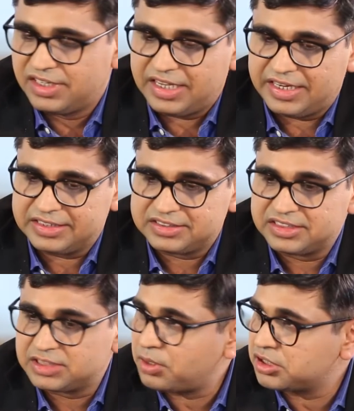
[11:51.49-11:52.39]
And hence
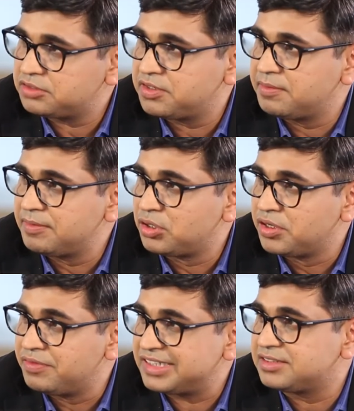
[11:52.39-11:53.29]
in this process we are able to
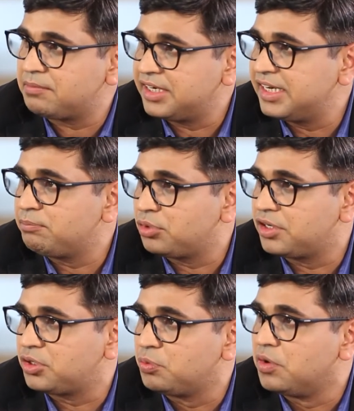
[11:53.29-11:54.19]
invest the money and put
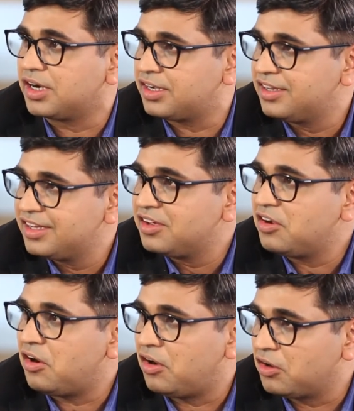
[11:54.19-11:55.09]
it to work
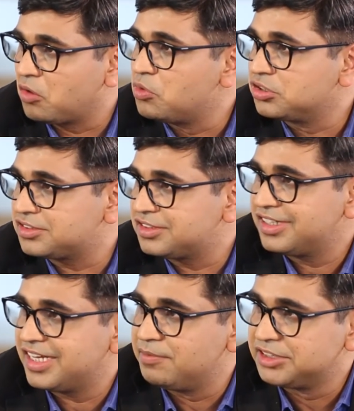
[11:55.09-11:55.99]
on almost
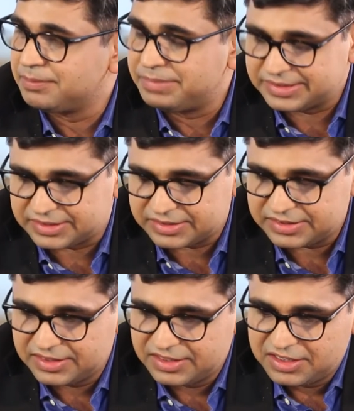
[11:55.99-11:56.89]
immediate basis.